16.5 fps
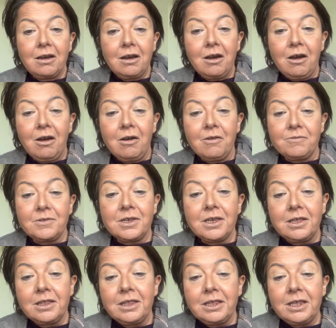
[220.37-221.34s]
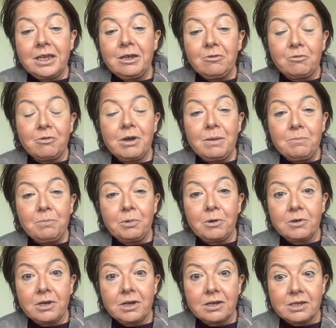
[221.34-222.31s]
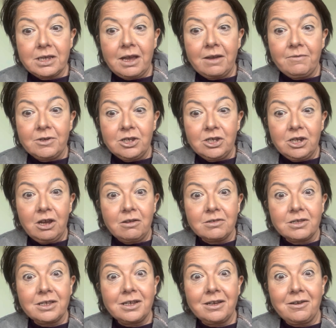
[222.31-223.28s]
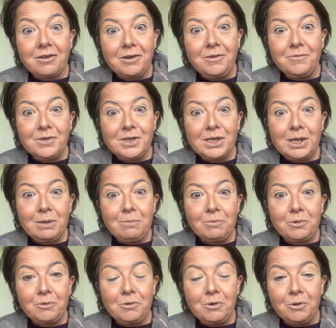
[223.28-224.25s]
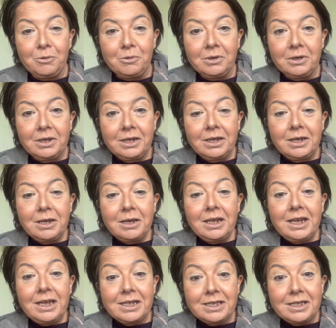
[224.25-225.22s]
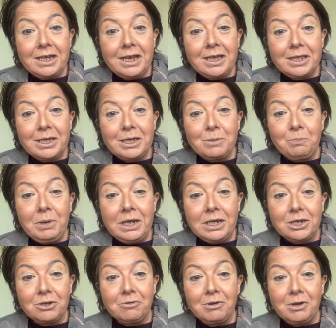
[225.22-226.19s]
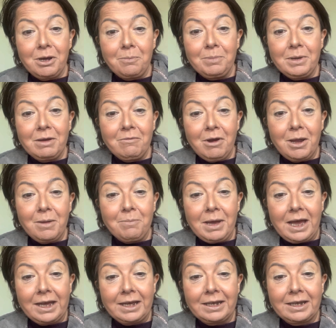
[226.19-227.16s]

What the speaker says: after the cream products have a chance to kind of seep through. Let's take this picture and I'll be right back.